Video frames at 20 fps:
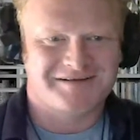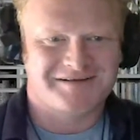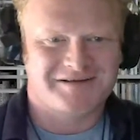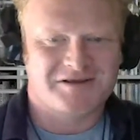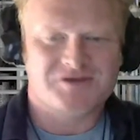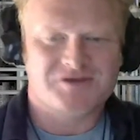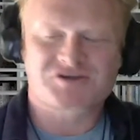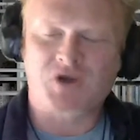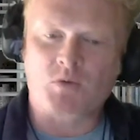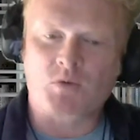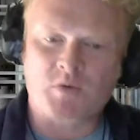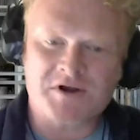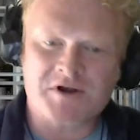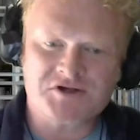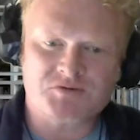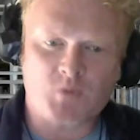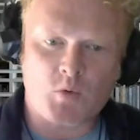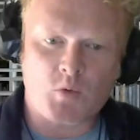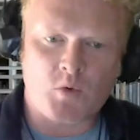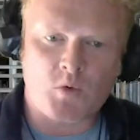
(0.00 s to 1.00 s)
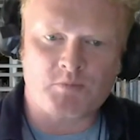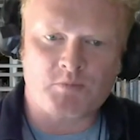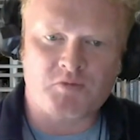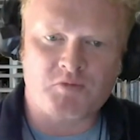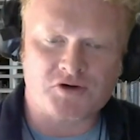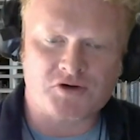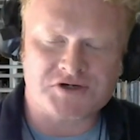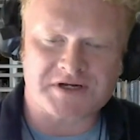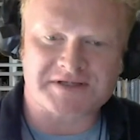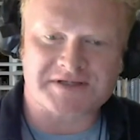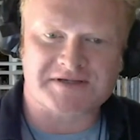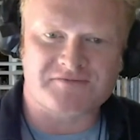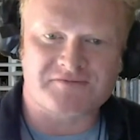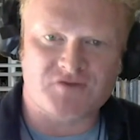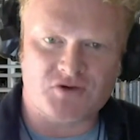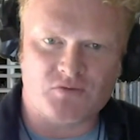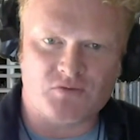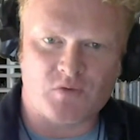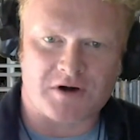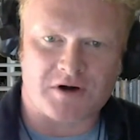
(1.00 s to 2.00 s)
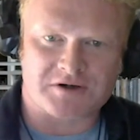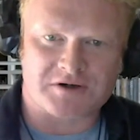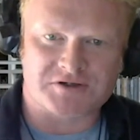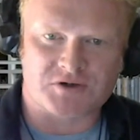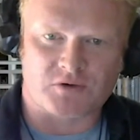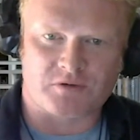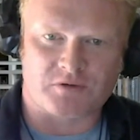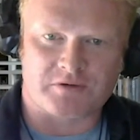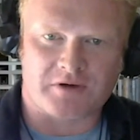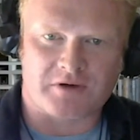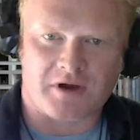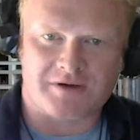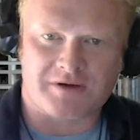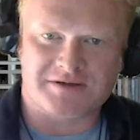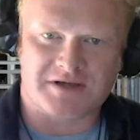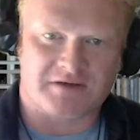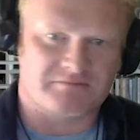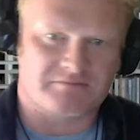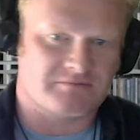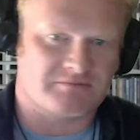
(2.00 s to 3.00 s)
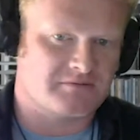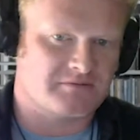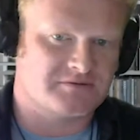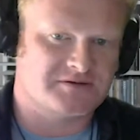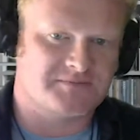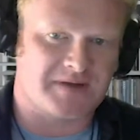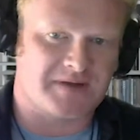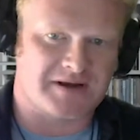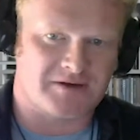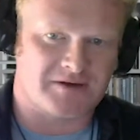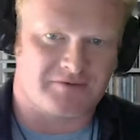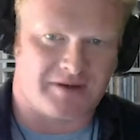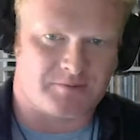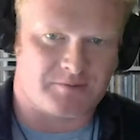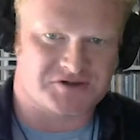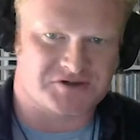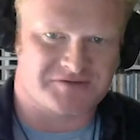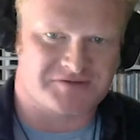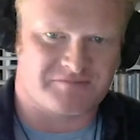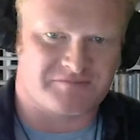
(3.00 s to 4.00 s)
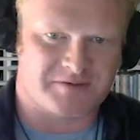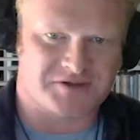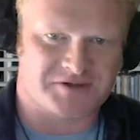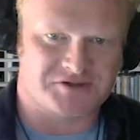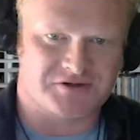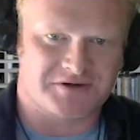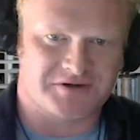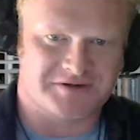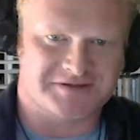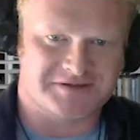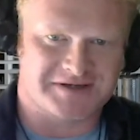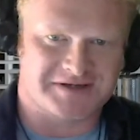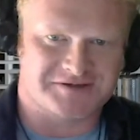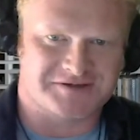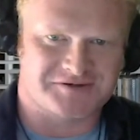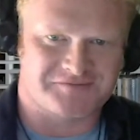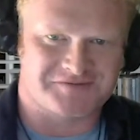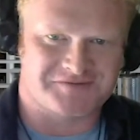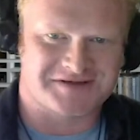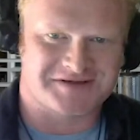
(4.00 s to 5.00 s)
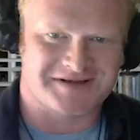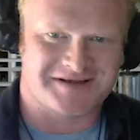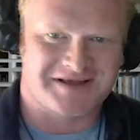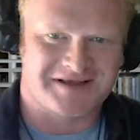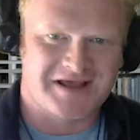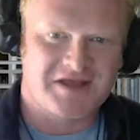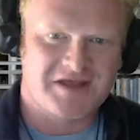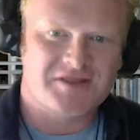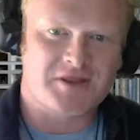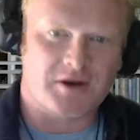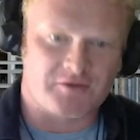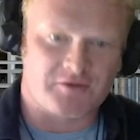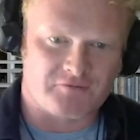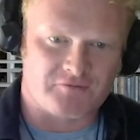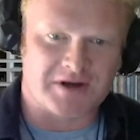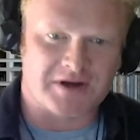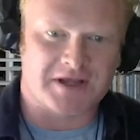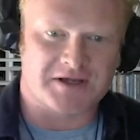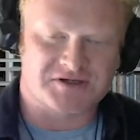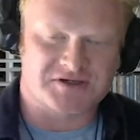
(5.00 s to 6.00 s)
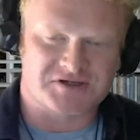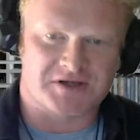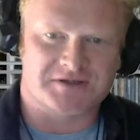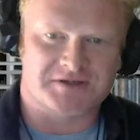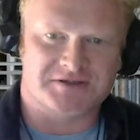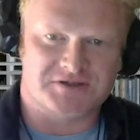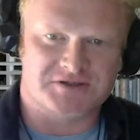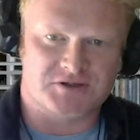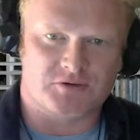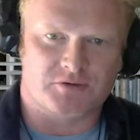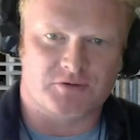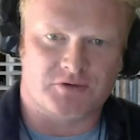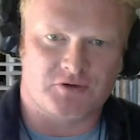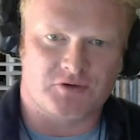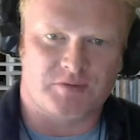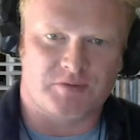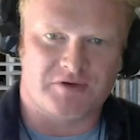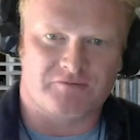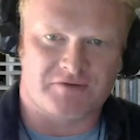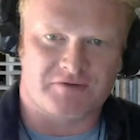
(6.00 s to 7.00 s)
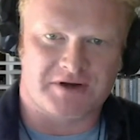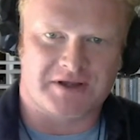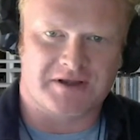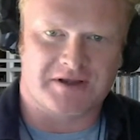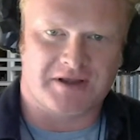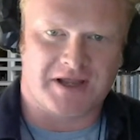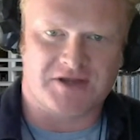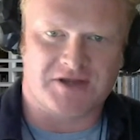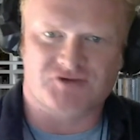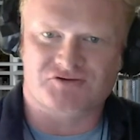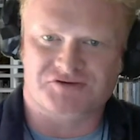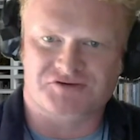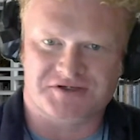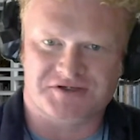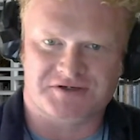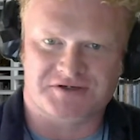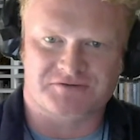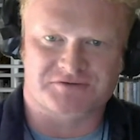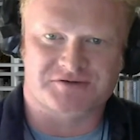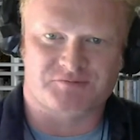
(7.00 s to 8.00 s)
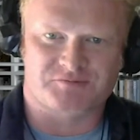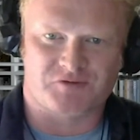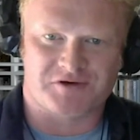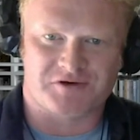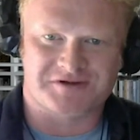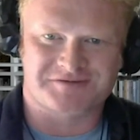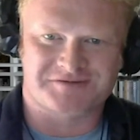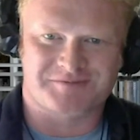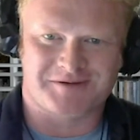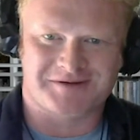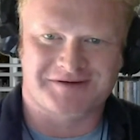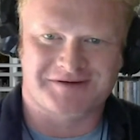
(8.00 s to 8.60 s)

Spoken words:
So what projects have you worked on, depending on how much information you can tell us, obviously, that have really excited you, or you've been really interested or surprised by?